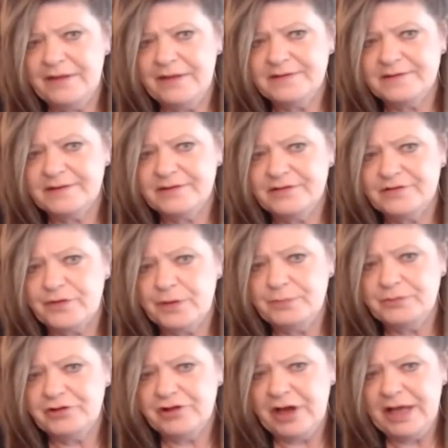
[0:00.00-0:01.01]
This is
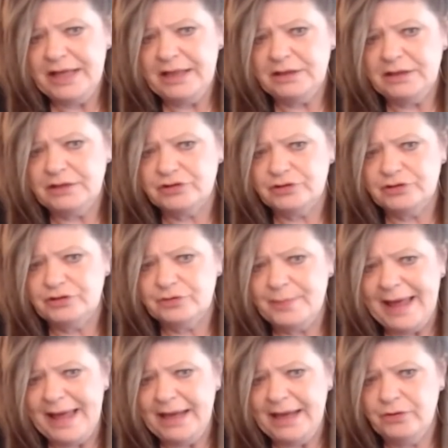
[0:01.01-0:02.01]
from childhood to
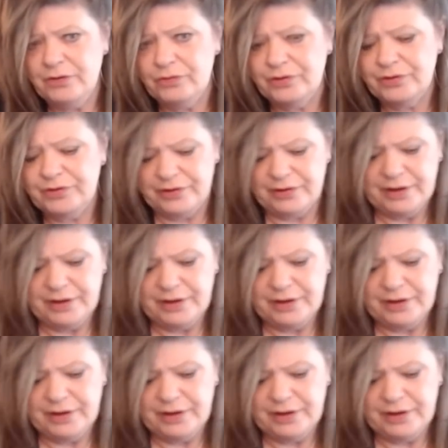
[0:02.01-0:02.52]
manhood.